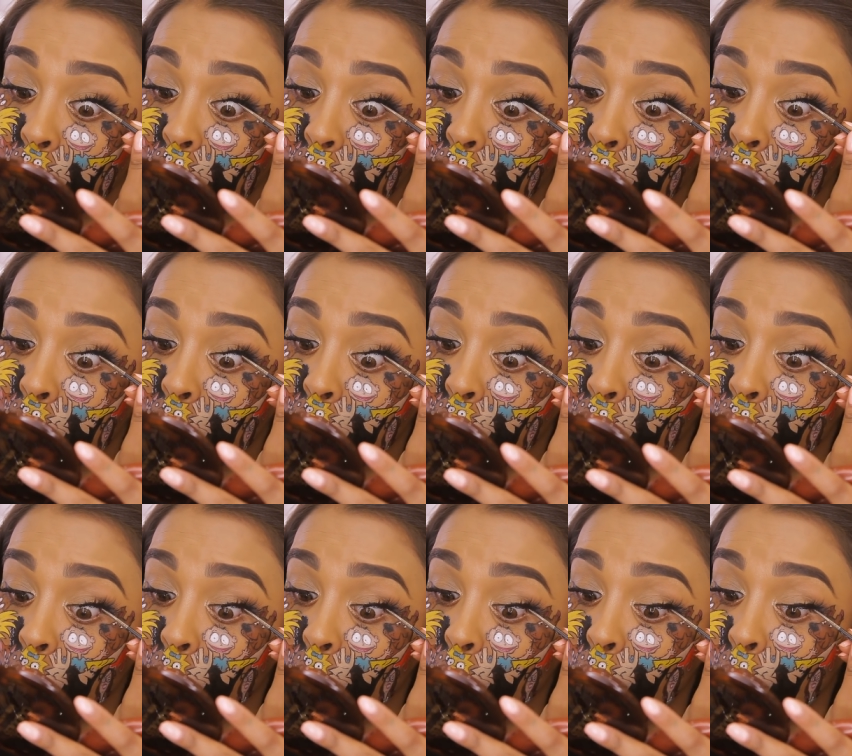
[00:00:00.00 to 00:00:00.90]
Sis,
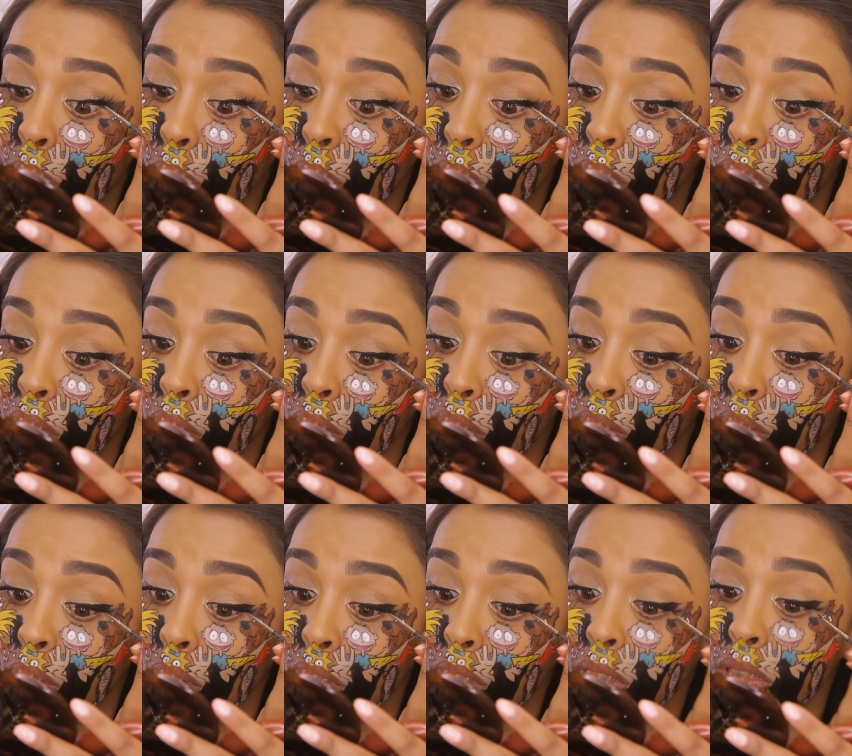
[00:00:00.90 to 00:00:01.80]
don't not
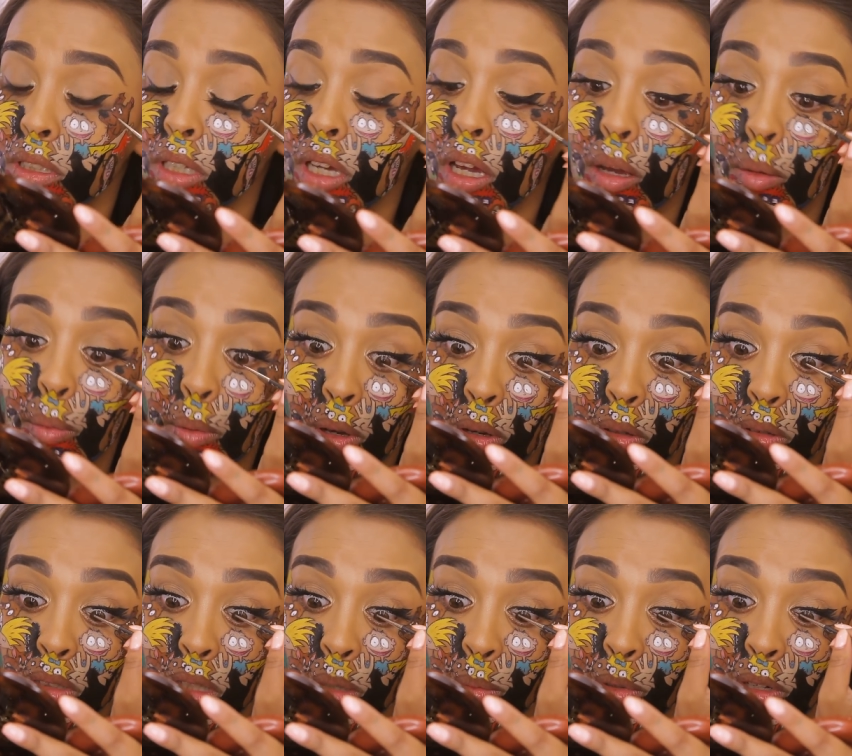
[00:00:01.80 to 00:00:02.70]
do this step,
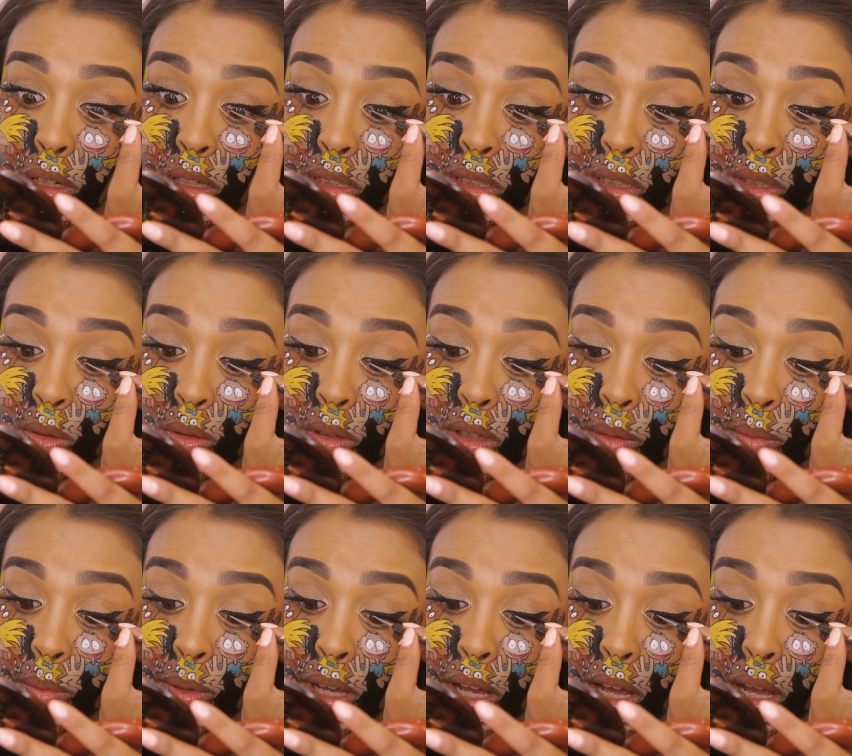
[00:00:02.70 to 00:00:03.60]
else I'm going to see all
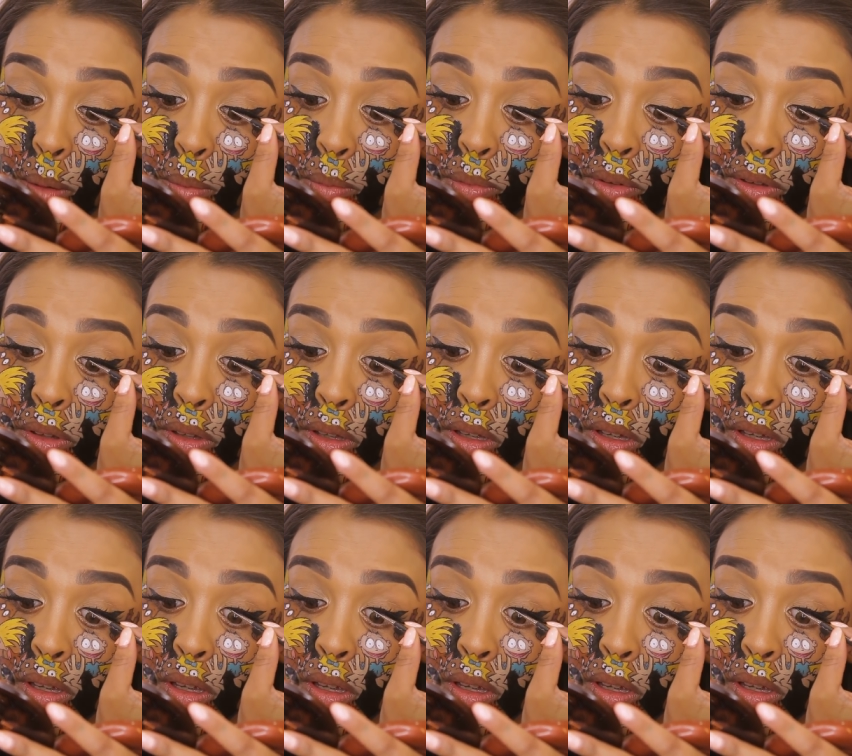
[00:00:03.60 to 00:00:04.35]
them gaps.